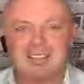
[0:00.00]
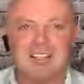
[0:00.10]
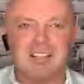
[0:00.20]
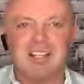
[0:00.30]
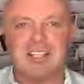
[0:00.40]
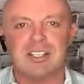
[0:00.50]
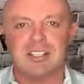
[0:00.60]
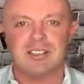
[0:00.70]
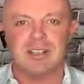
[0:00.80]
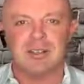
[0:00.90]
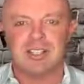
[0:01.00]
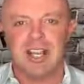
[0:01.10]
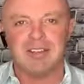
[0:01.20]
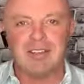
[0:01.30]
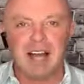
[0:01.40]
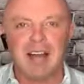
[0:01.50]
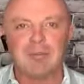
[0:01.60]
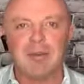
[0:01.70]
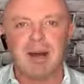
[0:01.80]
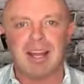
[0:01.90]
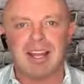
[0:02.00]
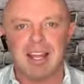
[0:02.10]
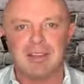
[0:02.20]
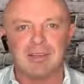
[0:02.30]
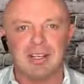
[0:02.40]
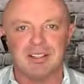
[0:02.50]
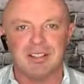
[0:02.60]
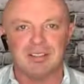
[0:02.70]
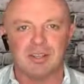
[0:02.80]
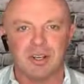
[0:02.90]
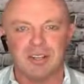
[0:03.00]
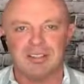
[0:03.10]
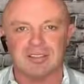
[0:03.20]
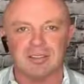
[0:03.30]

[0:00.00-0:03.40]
thing, Tish, to just understand that not everybody entered into this crisis on